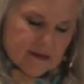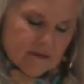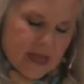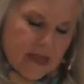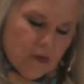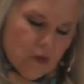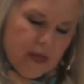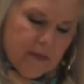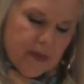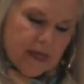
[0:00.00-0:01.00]
And the
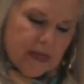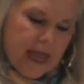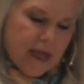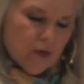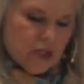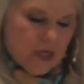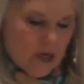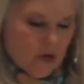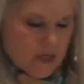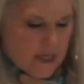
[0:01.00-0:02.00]
weeping and anguish
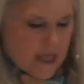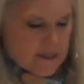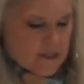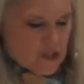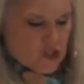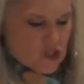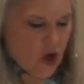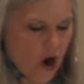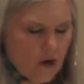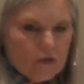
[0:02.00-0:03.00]
here indicates a
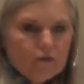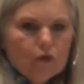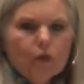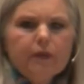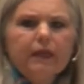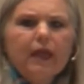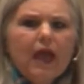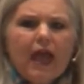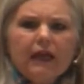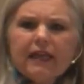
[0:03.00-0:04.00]
sorrowful weeping.
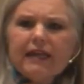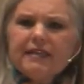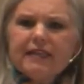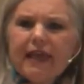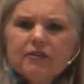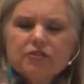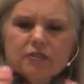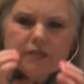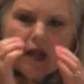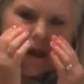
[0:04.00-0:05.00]
Ladies, Hannah's
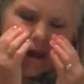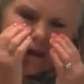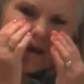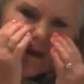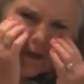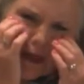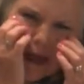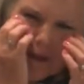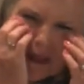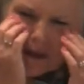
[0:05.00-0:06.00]
just not like, oh,
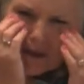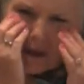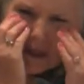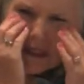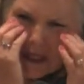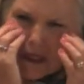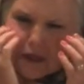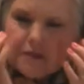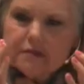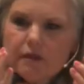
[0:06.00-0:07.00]
hand me a little
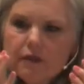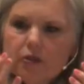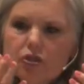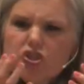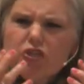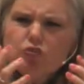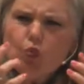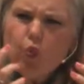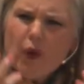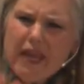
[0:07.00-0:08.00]
Kleenex. She's
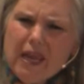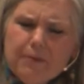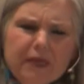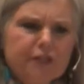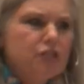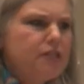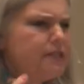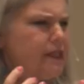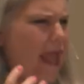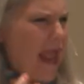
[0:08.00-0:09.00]
weeping.
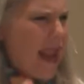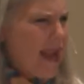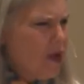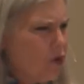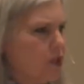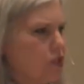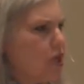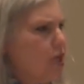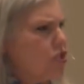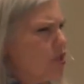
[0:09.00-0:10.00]
She's in anguish.
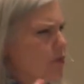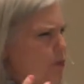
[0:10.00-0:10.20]
She's